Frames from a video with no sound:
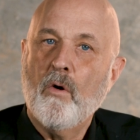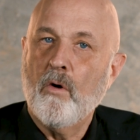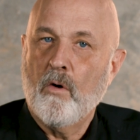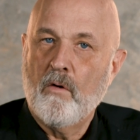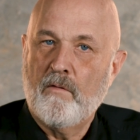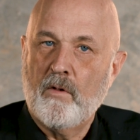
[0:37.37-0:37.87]

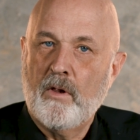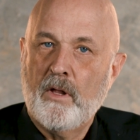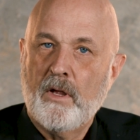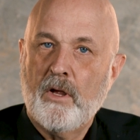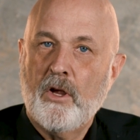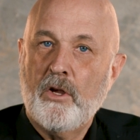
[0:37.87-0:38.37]
or oval,
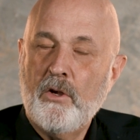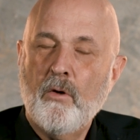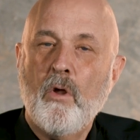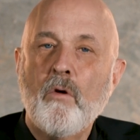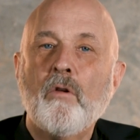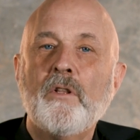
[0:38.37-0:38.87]

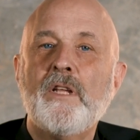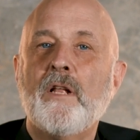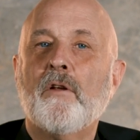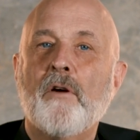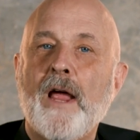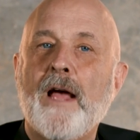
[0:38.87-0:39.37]
your local
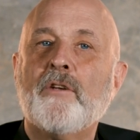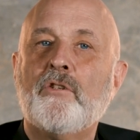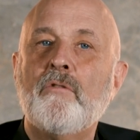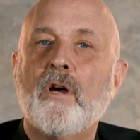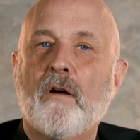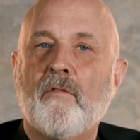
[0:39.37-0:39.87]
dealer has
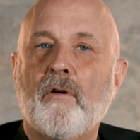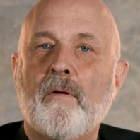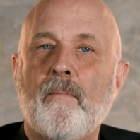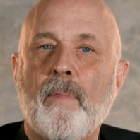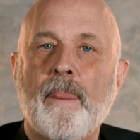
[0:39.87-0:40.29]
you covered.